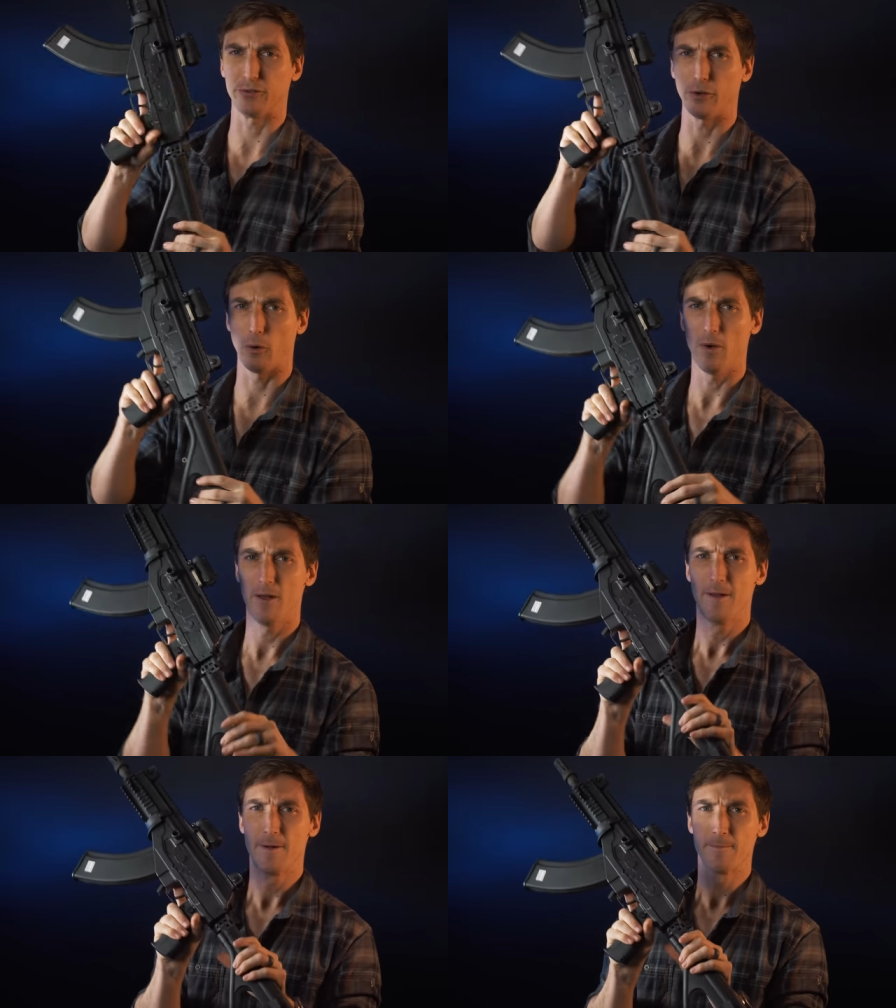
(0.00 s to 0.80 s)
So
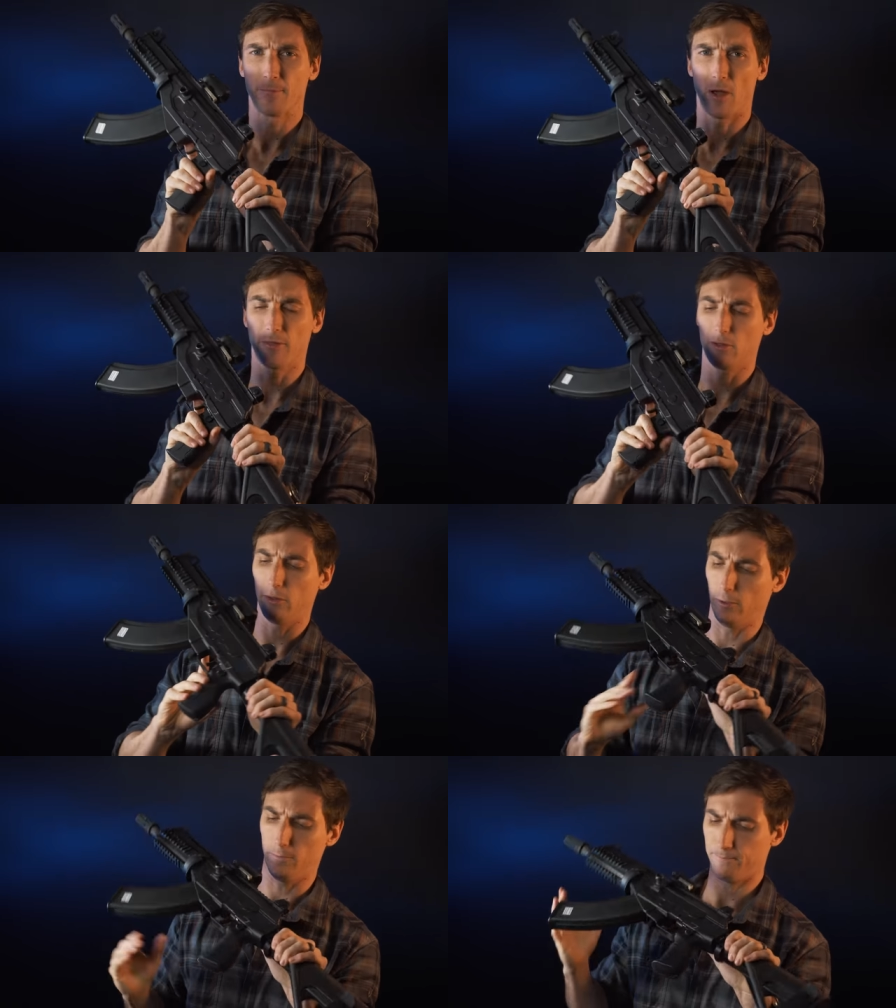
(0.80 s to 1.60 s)
on the
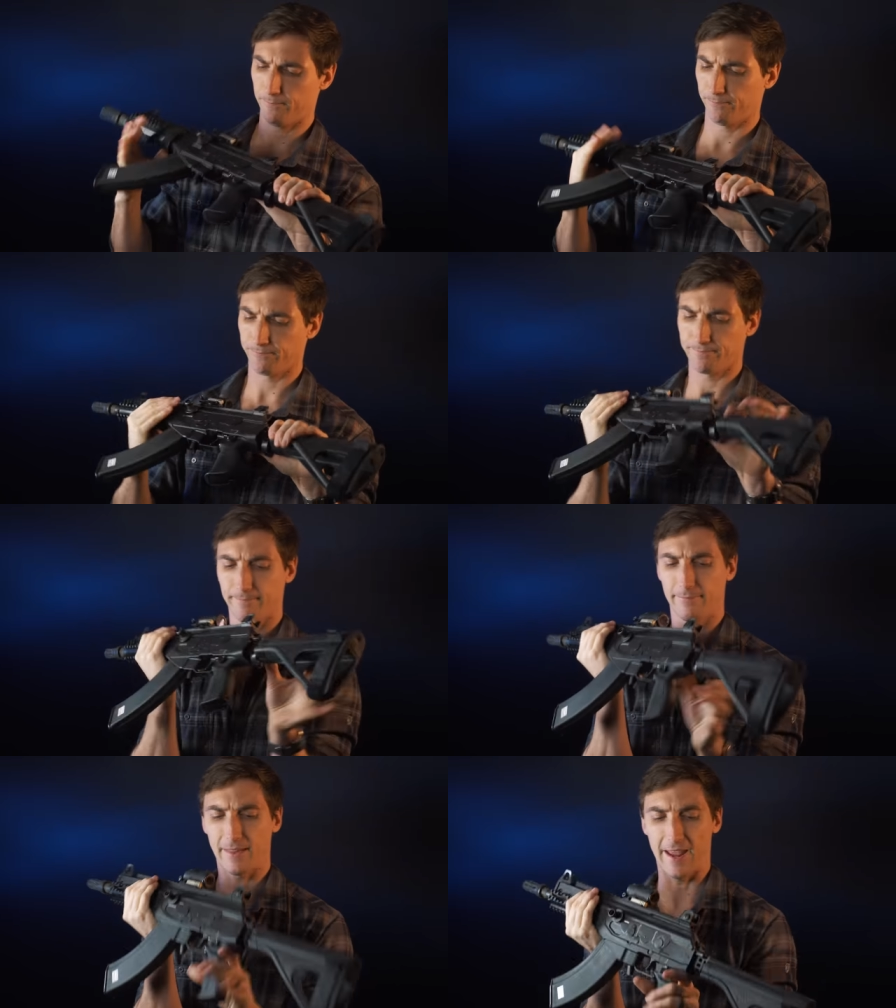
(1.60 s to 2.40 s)
Galil
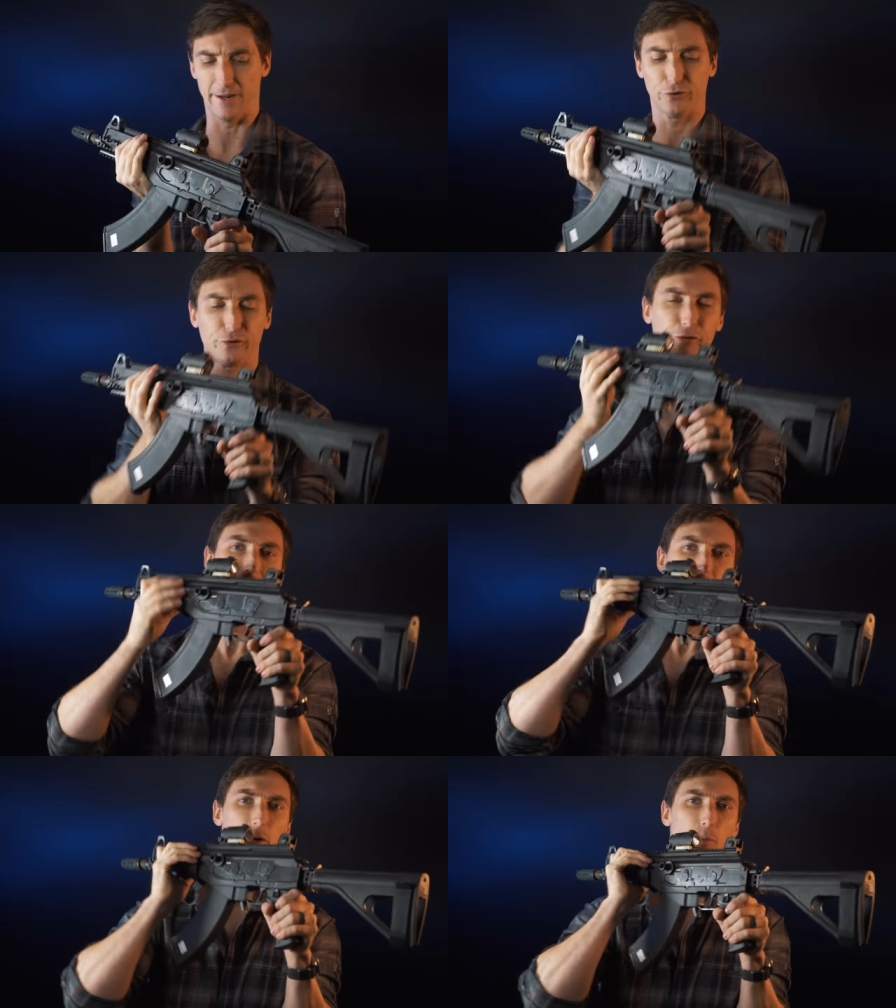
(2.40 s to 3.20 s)
Ace,
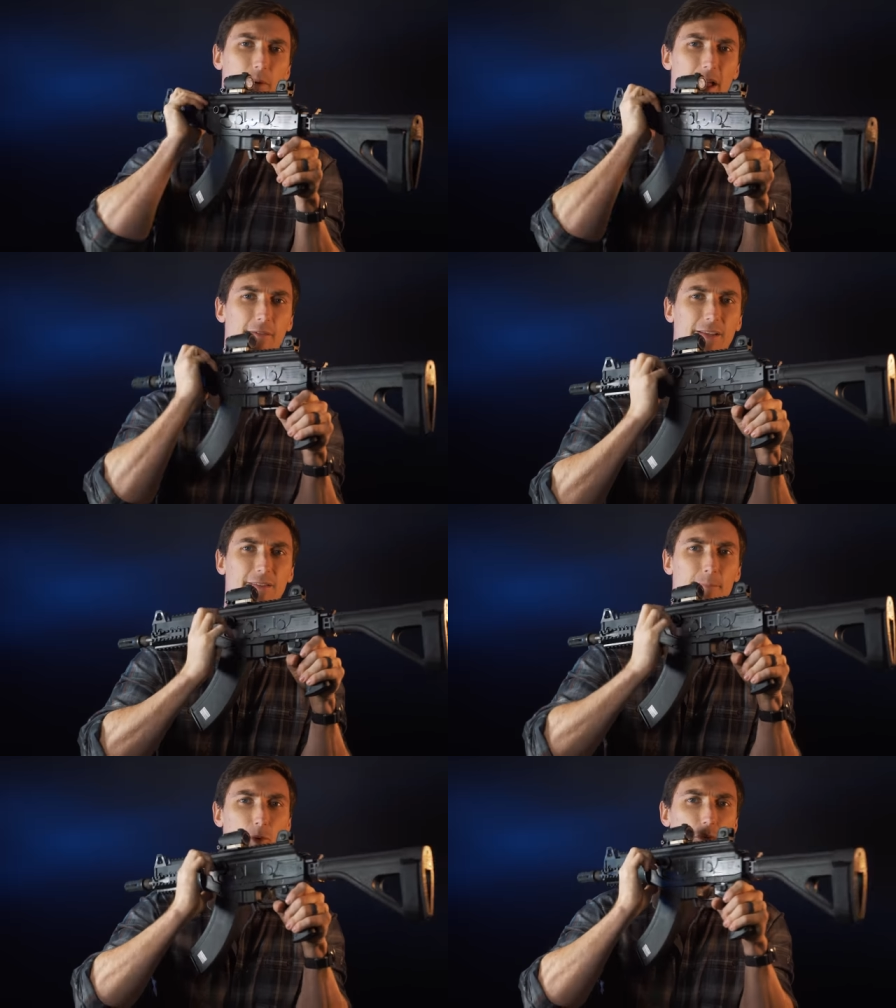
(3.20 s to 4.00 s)
we have a
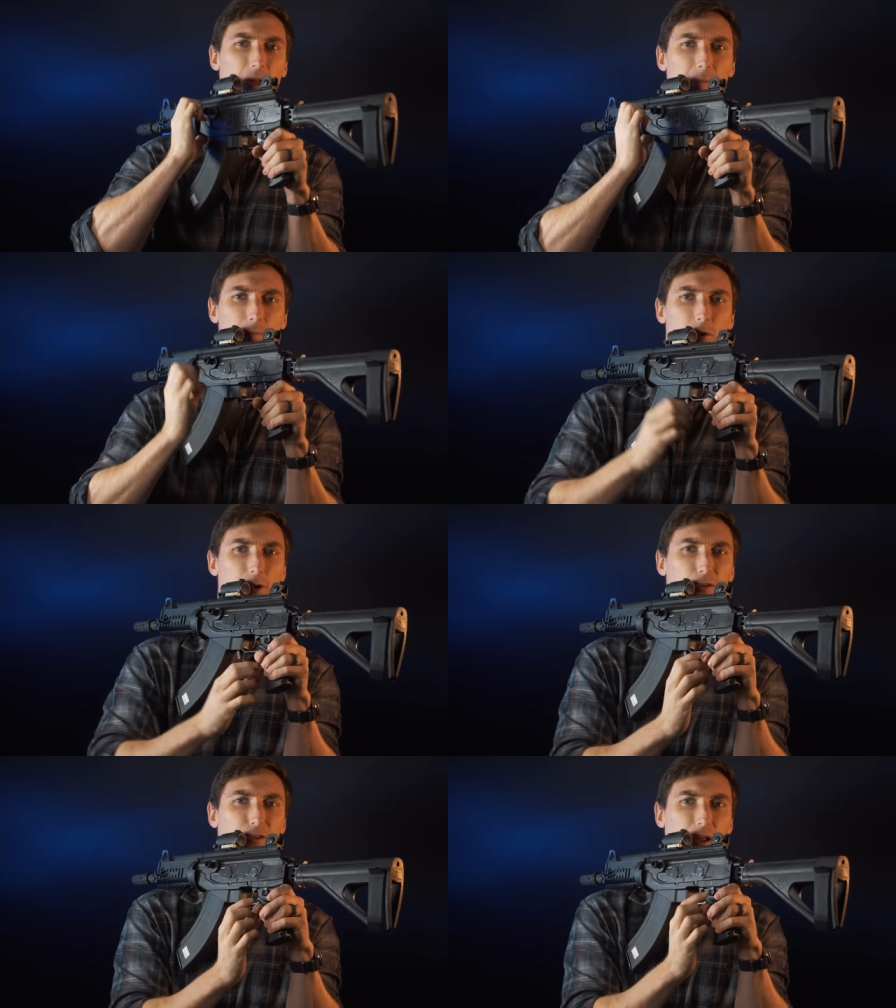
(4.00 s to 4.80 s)
typical type
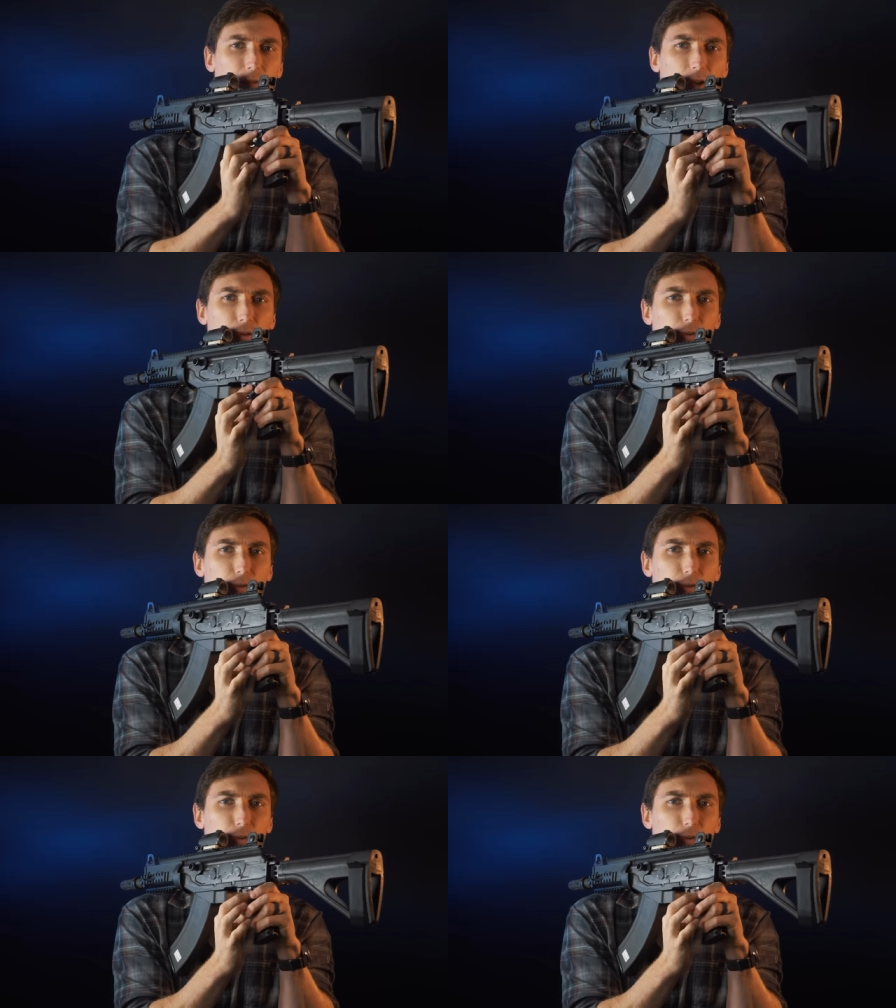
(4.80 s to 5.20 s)
Galil safety.